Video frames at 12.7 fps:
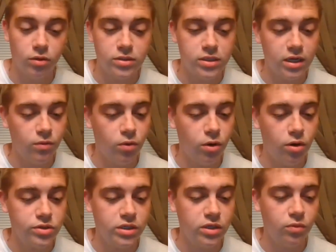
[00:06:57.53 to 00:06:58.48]

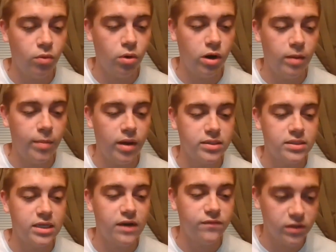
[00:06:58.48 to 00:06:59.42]
The Golden State Warriors
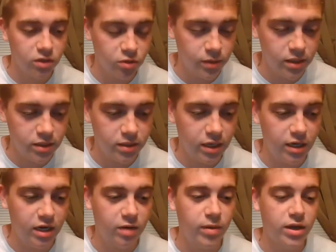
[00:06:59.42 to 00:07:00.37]
need to worry about
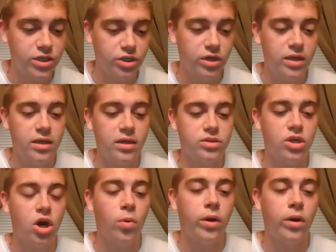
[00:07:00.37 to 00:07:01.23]
Steph a little bit. They need to